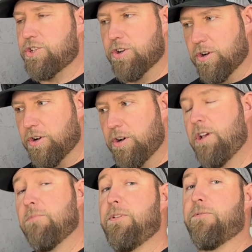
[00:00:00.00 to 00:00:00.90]
sure
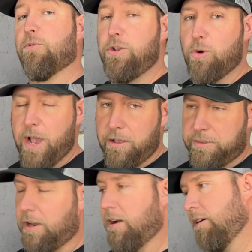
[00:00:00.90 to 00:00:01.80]
before you go out
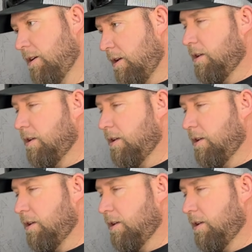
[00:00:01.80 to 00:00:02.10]
there